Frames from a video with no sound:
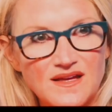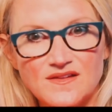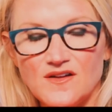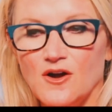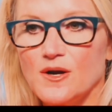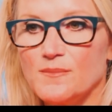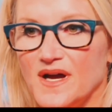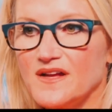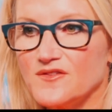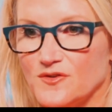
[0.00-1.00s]
is our
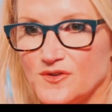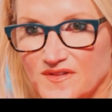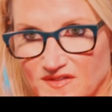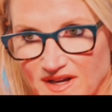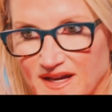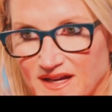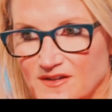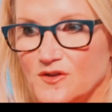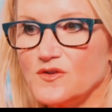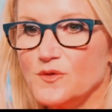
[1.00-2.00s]
minds are
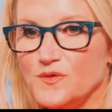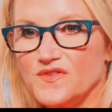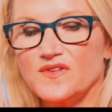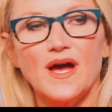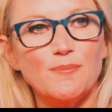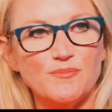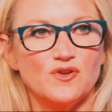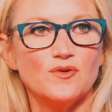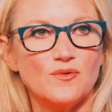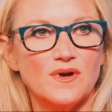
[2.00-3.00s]
designed to stop
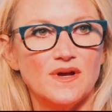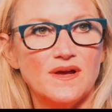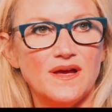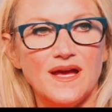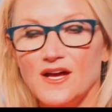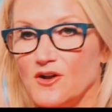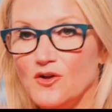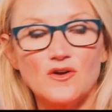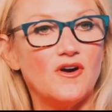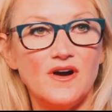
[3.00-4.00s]
you at
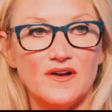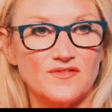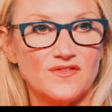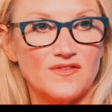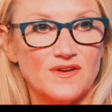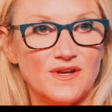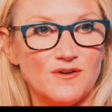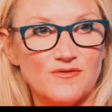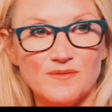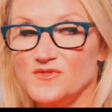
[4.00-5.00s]
all costs
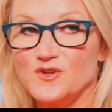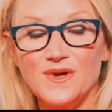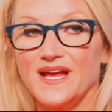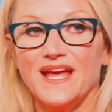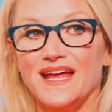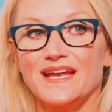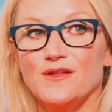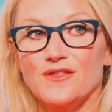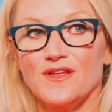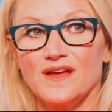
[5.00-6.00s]
from doing
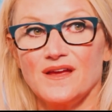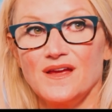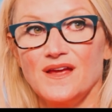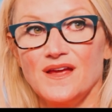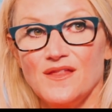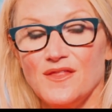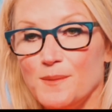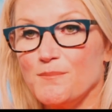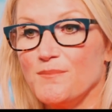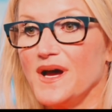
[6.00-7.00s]
anything
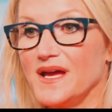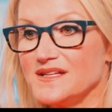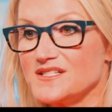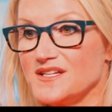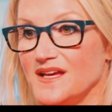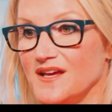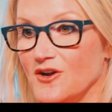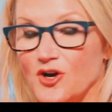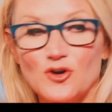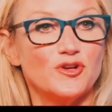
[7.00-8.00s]
that might
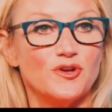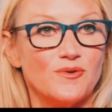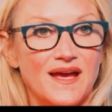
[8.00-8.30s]
hurt you.